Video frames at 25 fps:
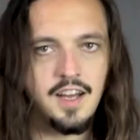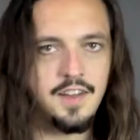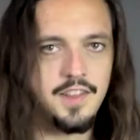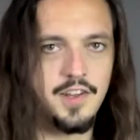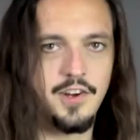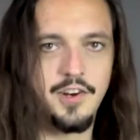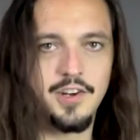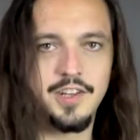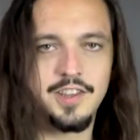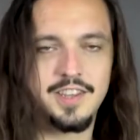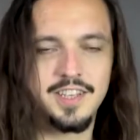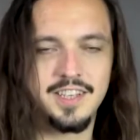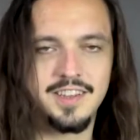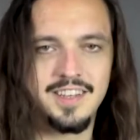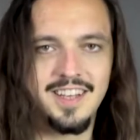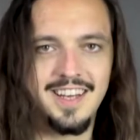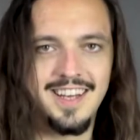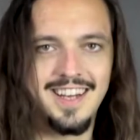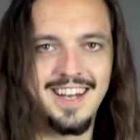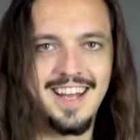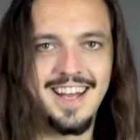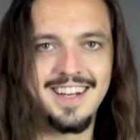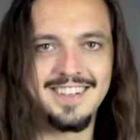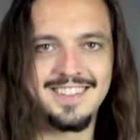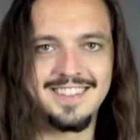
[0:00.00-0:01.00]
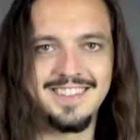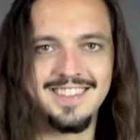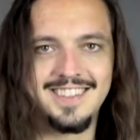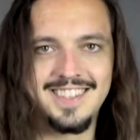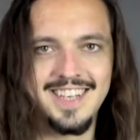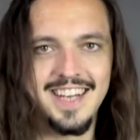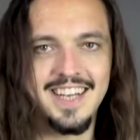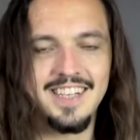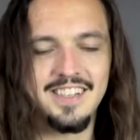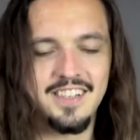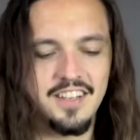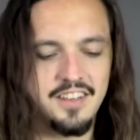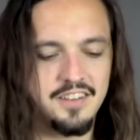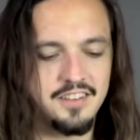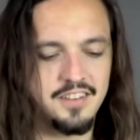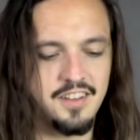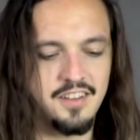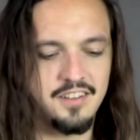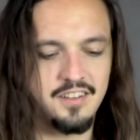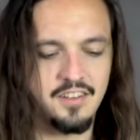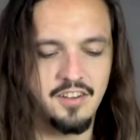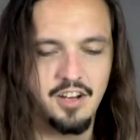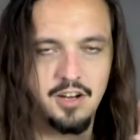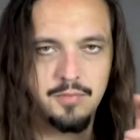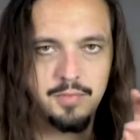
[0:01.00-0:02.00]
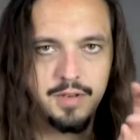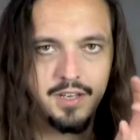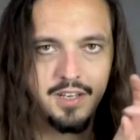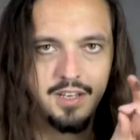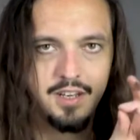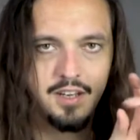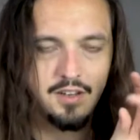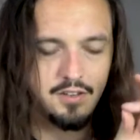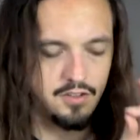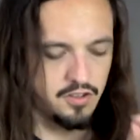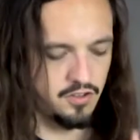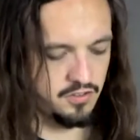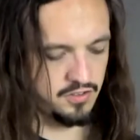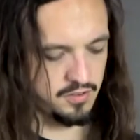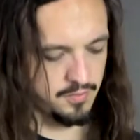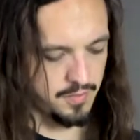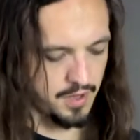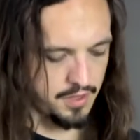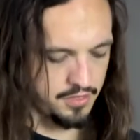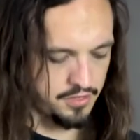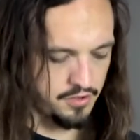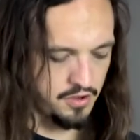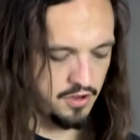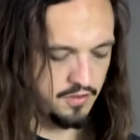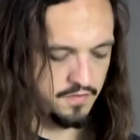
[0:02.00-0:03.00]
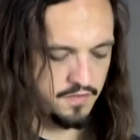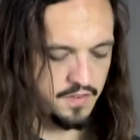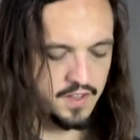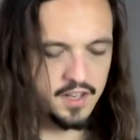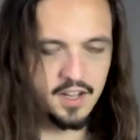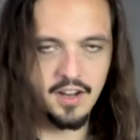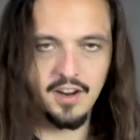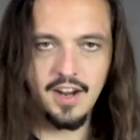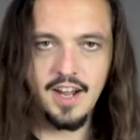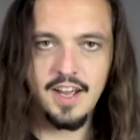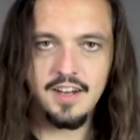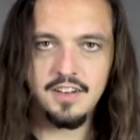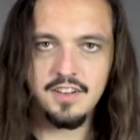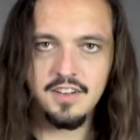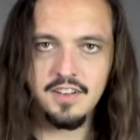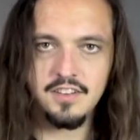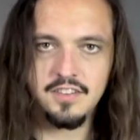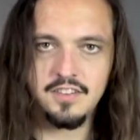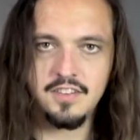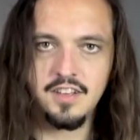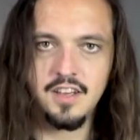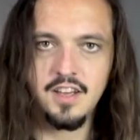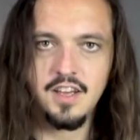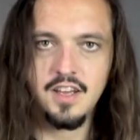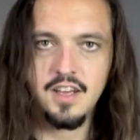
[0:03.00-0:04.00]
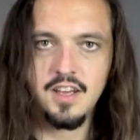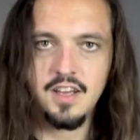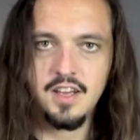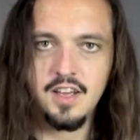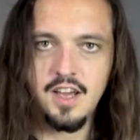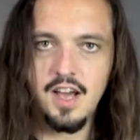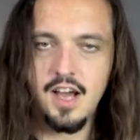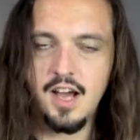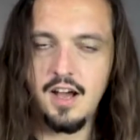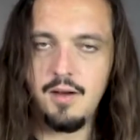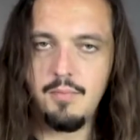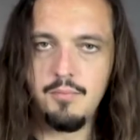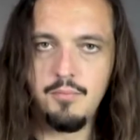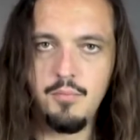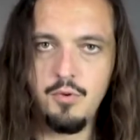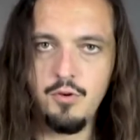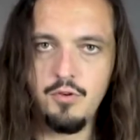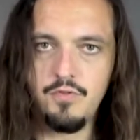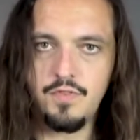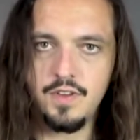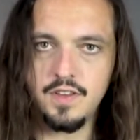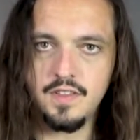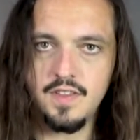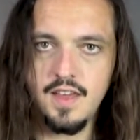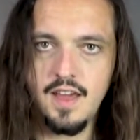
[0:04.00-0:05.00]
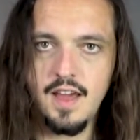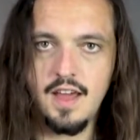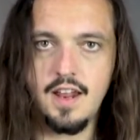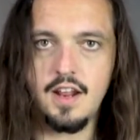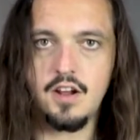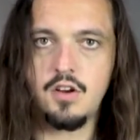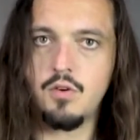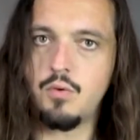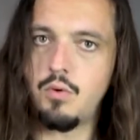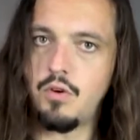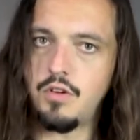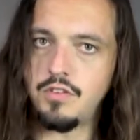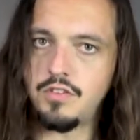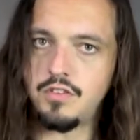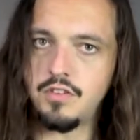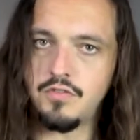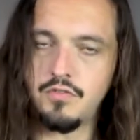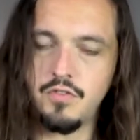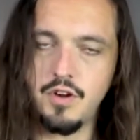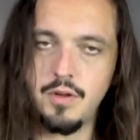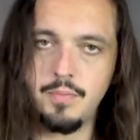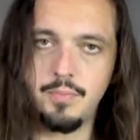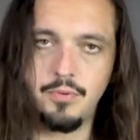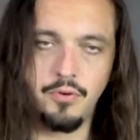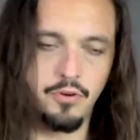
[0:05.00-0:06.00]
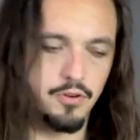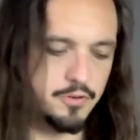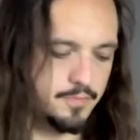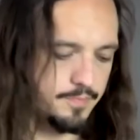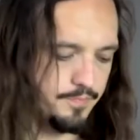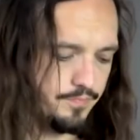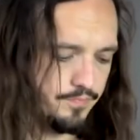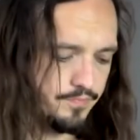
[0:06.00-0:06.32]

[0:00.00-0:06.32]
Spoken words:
And the only thing that actually changes is I'm going to be using my 3rd finger and just moving that across the fretboard.